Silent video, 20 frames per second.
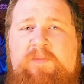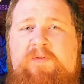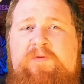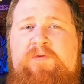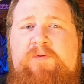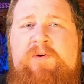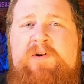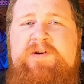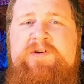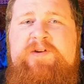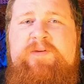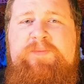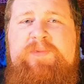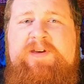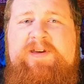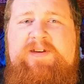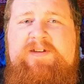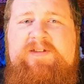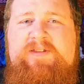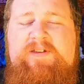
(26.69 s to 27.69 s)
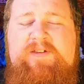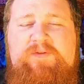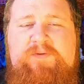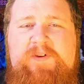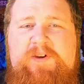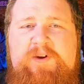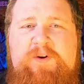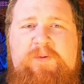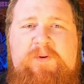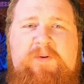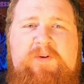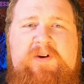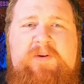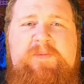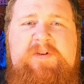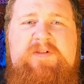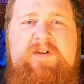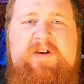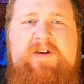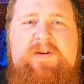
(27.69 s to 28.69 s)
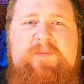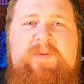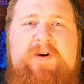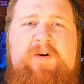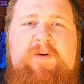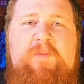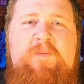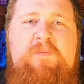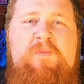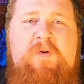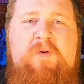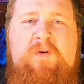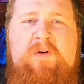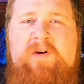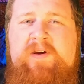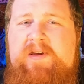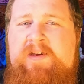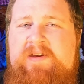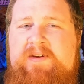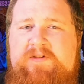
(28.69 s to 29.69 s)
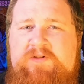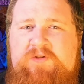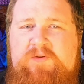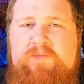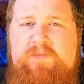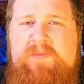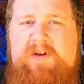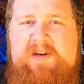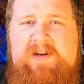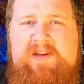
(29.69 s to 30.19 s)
Before jumping into this video, where we're going to be talking about more intermediate